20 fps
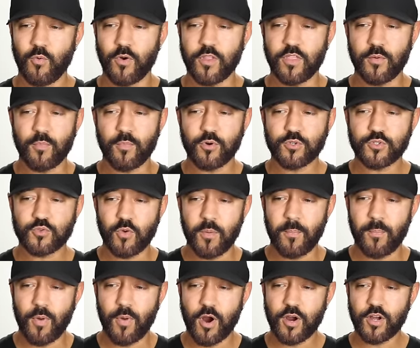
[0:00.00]
One of the most
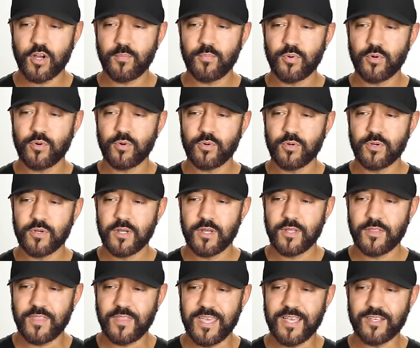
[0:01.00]
remarkable
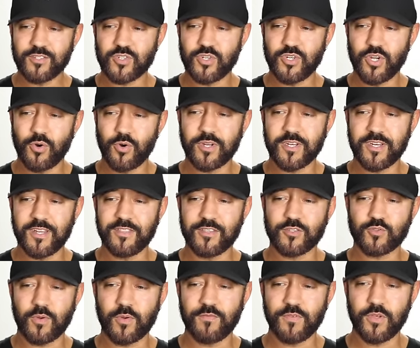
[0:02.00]
things noted in
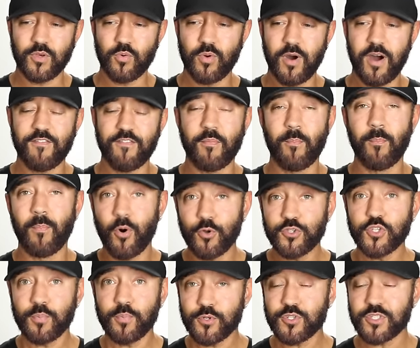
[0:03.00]
this review of
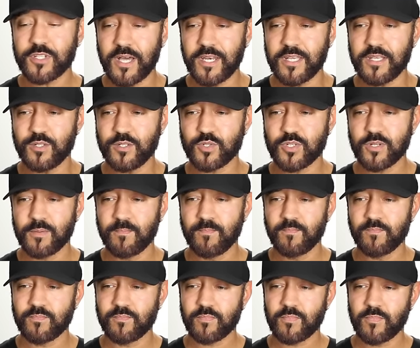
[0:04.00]
multiple studies
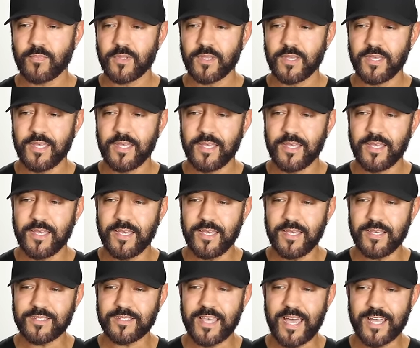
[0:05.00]

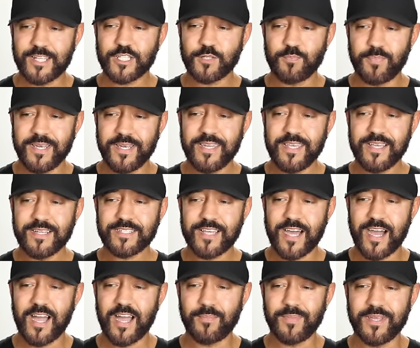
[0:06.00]
is that spending
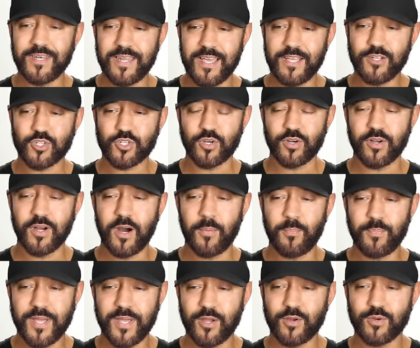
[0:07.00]
time in nature
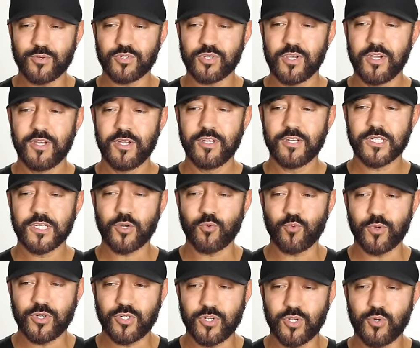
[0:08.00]
appears to
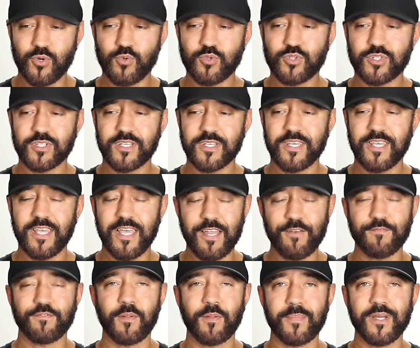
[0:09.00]
reduce
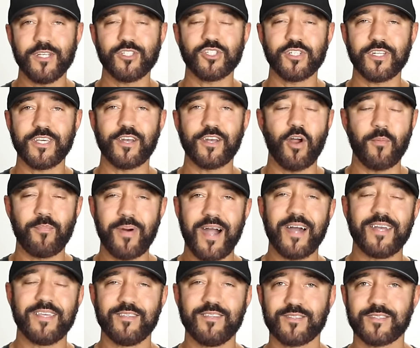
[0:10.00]
inflammation in our
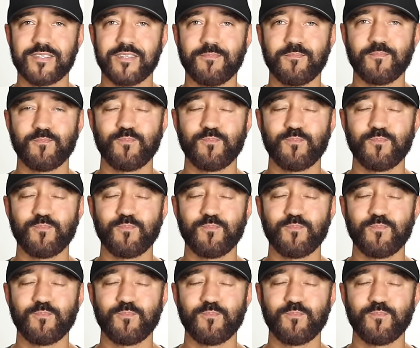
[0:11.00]
bodies.